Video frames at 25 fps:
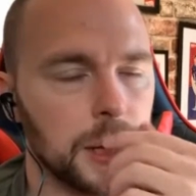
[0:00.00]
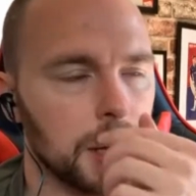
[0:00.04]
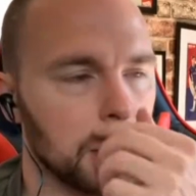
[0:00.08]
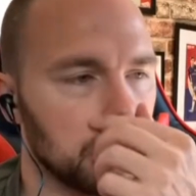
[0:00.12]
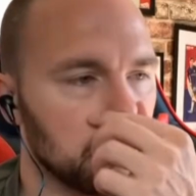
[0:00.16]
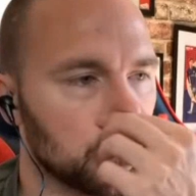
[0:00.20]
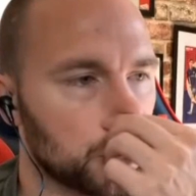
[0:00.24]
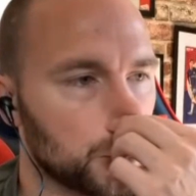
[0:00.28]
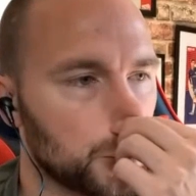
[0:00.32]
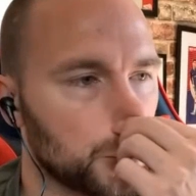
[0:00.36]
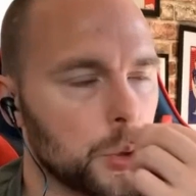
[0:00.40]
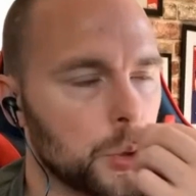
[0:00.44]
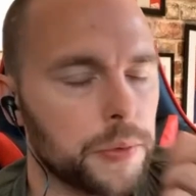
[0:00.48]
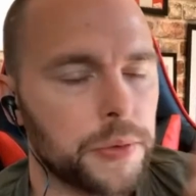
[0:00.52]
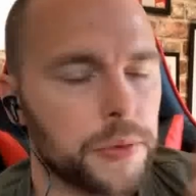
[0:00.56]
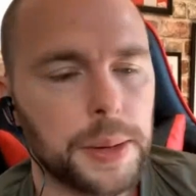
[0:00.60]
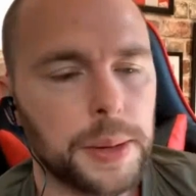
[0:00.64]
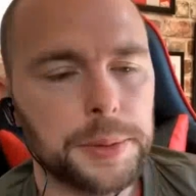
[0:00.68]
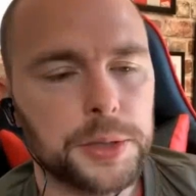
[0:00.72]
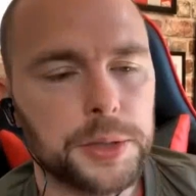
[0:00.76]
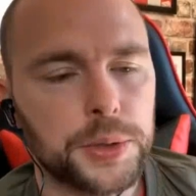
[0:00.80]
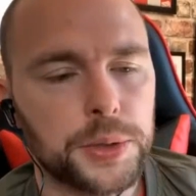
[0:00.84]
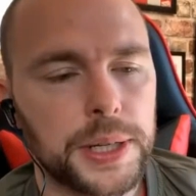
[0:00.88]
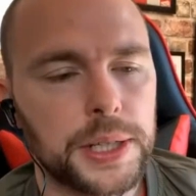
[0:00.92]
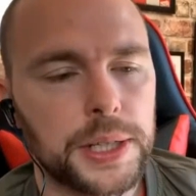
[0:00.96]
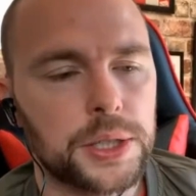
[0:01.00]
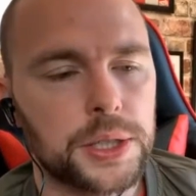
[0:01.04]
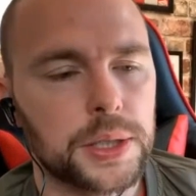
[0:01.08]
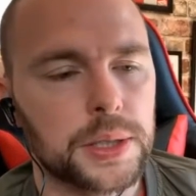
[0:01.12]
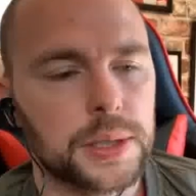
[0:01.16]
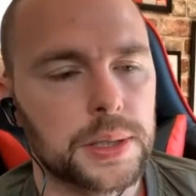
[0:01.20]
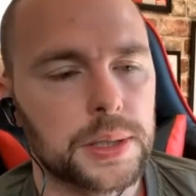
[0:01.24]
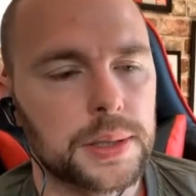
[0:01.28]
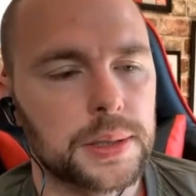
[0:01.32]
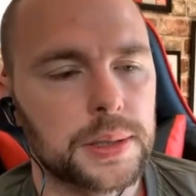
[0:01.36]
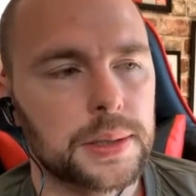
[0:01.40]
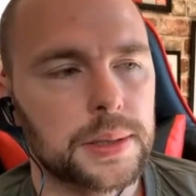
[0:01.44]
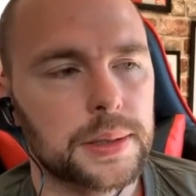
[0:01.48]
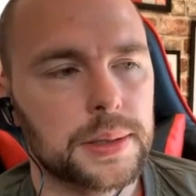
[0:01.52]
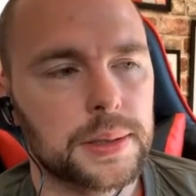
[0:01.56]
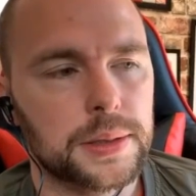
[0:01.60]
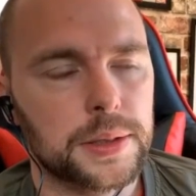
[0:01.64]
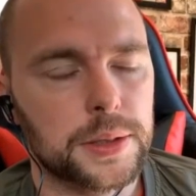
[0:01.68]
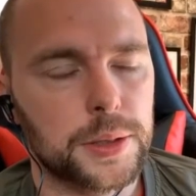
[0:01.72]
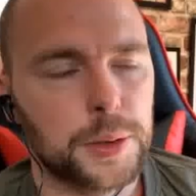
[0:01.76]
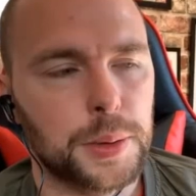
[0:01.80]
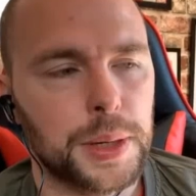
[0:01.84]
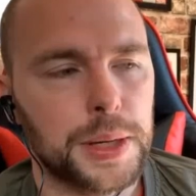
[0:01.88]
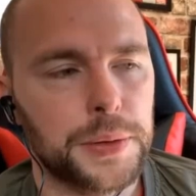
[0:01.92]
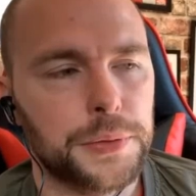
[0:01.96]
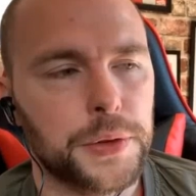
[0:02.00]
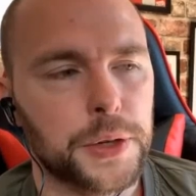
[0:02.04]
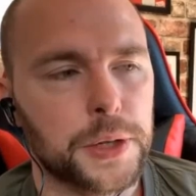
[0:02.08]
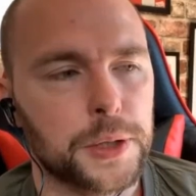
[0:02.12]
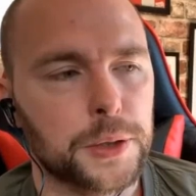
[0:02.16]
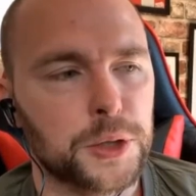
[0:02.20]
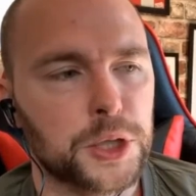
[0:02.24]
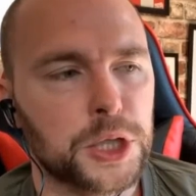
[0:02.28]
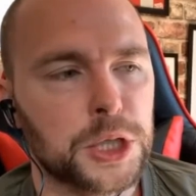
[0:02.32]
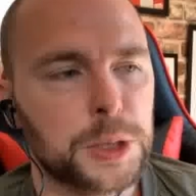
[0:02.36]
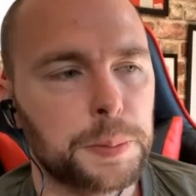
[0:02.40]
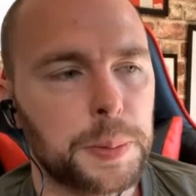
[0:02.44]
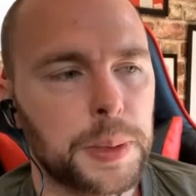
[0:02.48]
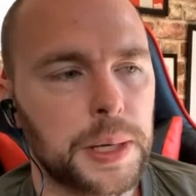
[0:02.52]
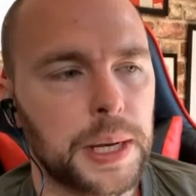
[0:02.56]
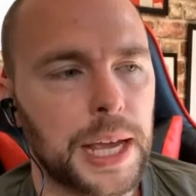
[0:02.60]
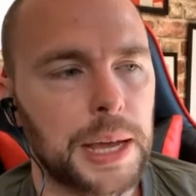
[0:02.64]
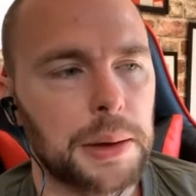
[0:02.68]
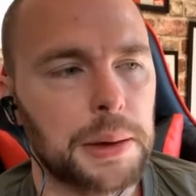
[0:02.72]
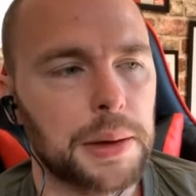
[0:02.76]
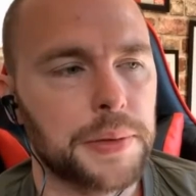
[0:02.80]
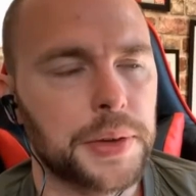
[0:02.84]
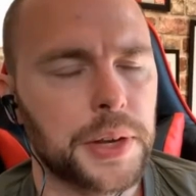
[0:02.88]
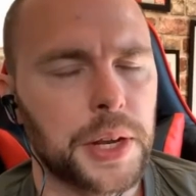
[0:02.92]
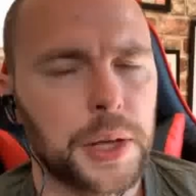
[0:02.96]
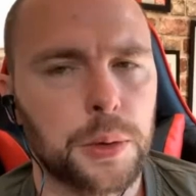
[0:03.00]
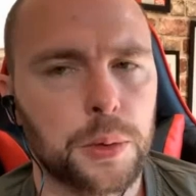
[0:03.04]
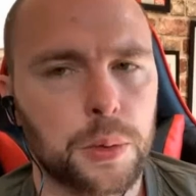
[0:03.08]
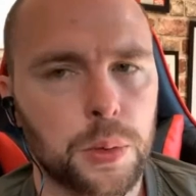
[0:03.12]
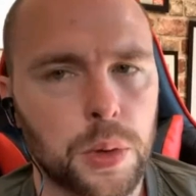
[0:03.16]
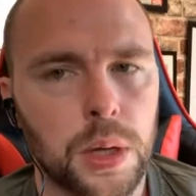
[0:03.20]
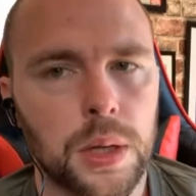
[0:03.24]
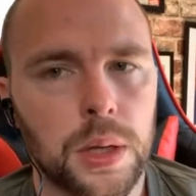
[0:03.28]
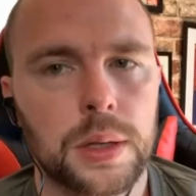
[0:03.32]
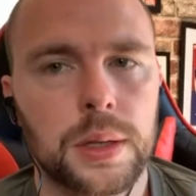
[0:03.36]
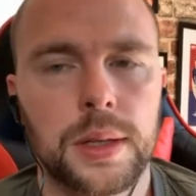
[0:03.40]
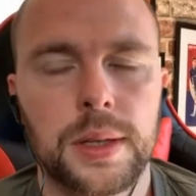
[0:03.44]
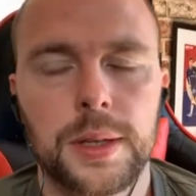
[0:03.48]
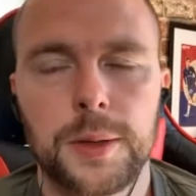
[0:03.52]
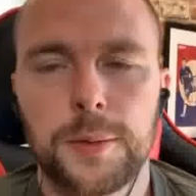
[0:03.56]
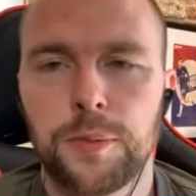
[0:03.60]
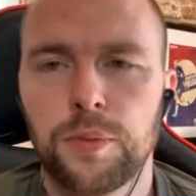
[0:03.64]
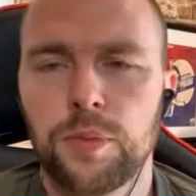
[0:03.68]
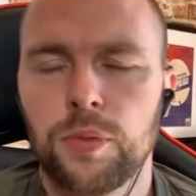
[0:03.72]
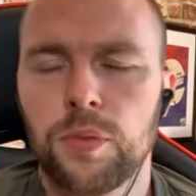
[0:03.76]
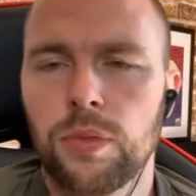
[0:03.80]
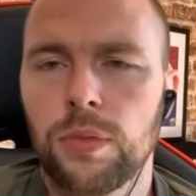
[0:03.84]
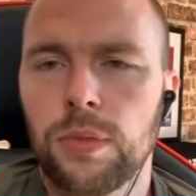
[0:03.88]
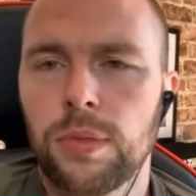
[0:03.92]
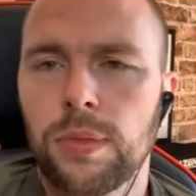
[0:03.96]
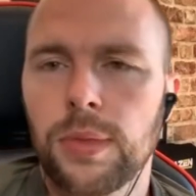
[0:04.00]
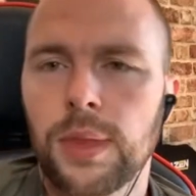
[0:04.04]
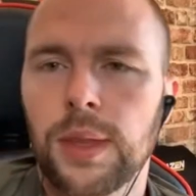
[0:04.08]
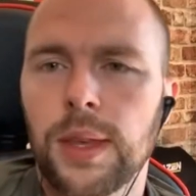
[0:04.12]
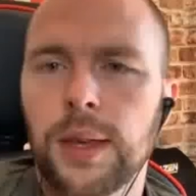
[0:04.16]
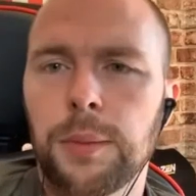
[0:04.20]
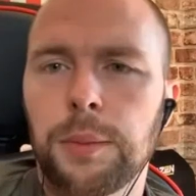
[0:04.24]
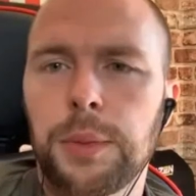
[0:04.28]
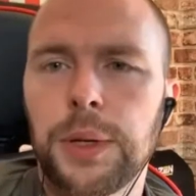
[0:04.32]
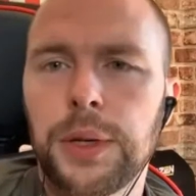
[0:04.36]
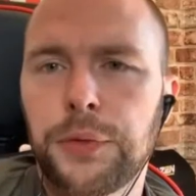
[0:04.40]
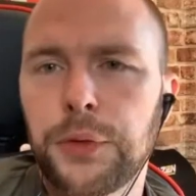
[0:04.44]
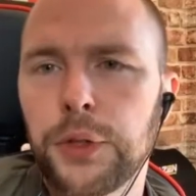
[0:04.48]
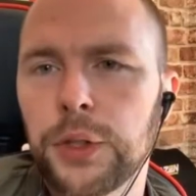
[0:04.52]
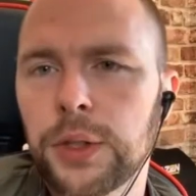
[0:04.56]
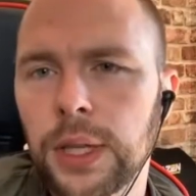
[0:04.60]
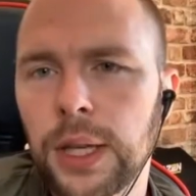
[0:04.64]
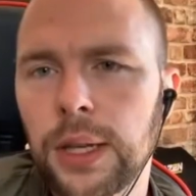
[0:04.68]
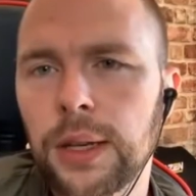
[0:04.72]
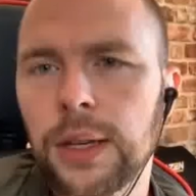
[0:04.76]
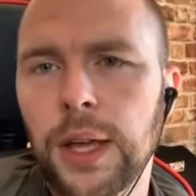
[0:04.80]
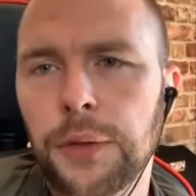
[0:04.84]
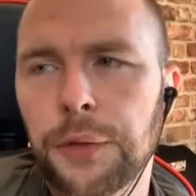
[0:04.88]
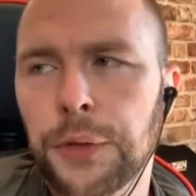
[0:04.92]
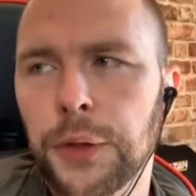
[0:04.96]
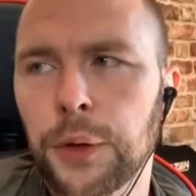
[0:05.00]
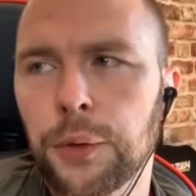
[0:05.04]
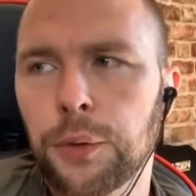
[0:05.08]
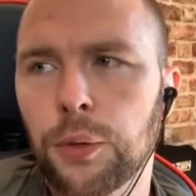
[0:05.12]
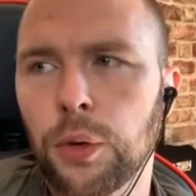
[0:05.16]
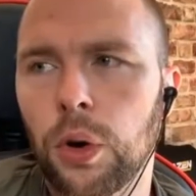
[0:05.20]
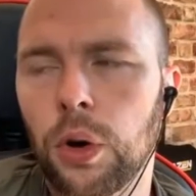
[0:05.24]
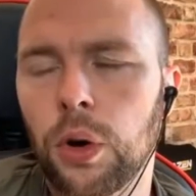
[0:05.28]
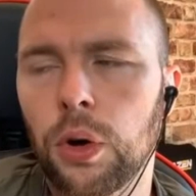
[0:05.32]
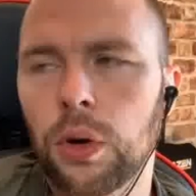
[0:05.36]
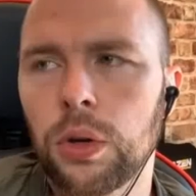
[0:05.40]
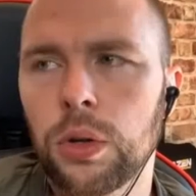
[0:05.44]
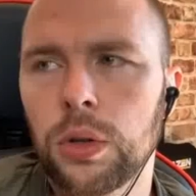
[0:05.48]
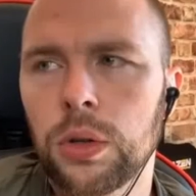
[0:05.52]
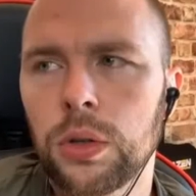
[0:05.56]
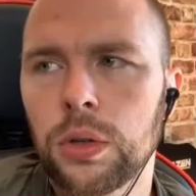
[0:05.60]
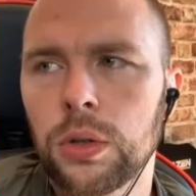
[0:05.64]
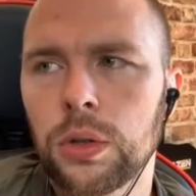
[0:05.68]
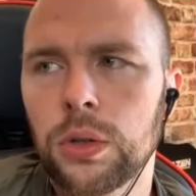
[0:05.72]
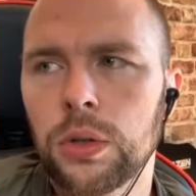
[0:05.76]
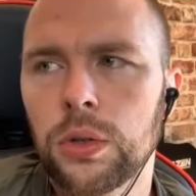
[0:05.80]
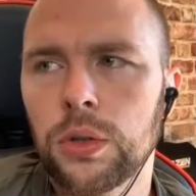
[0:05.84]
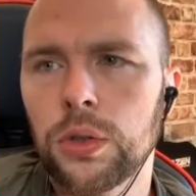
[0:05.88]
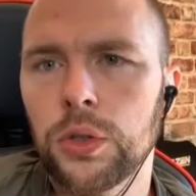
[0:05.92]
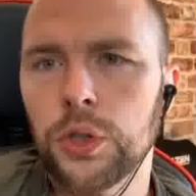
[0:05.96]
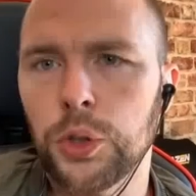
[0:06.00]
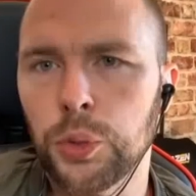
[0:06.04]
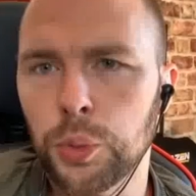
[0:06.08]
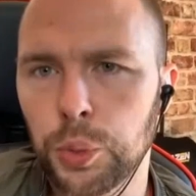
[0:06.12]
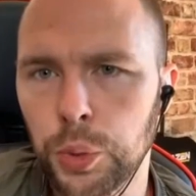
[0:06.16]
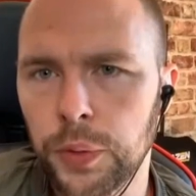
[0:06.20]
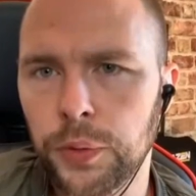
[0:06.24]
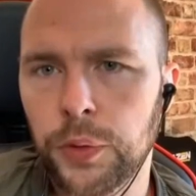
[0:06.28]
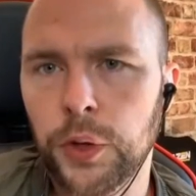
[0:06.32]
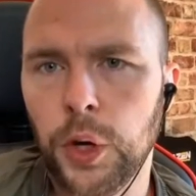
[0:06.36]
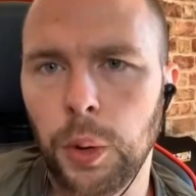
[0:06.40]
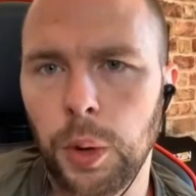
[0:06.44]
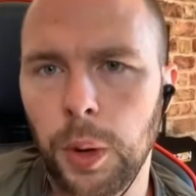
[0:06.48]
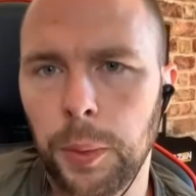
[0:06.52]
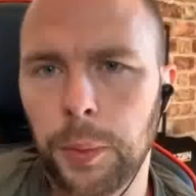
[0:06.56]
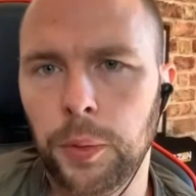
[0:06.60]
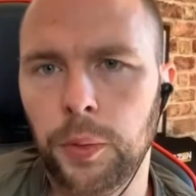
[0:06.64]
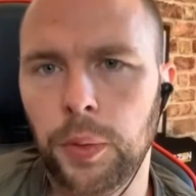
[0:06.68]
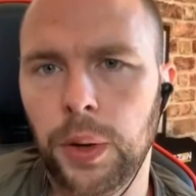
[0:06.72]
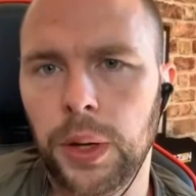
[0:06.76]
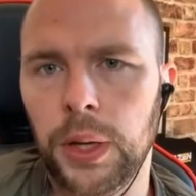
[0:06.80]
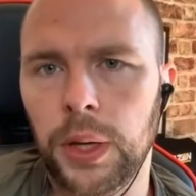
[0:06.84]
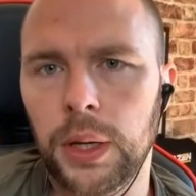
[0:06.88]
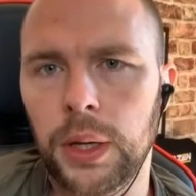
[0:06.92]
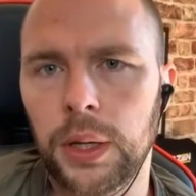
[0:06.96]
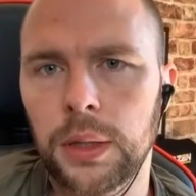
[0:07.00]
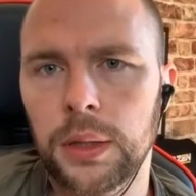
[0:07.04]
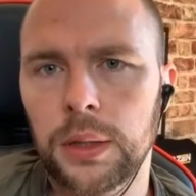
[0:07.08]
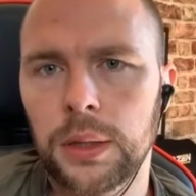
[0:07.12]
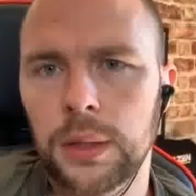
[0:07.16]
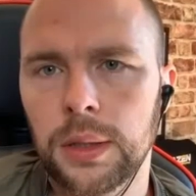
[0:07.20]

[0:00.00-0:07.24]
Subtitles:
The Court of Arbitration and UEFA can spin it however they want. But if you'd done nothing wrong, you would have cooperated.